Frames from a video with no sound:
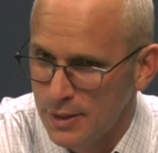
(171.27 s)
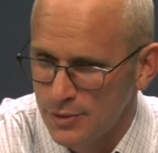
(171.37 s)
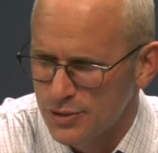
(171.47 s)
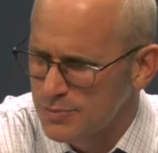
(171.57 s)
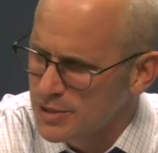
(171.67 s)

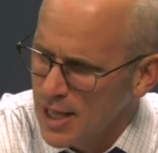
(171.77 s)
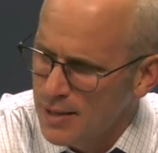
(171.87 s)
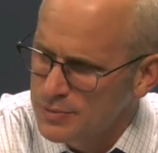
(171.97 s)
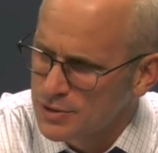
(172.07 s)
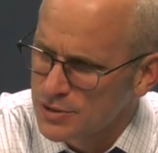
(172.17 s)
There were some
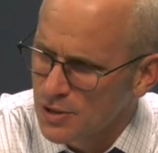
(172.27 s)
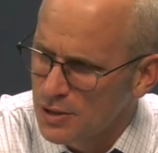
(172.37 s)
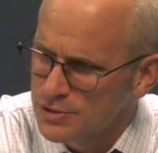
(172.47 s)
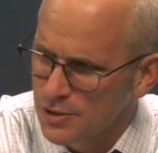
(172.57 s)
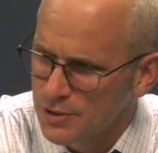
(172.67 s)
stops and
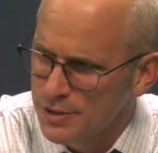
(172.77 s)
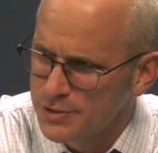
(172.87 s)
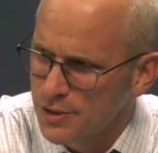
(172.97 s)
starts early in his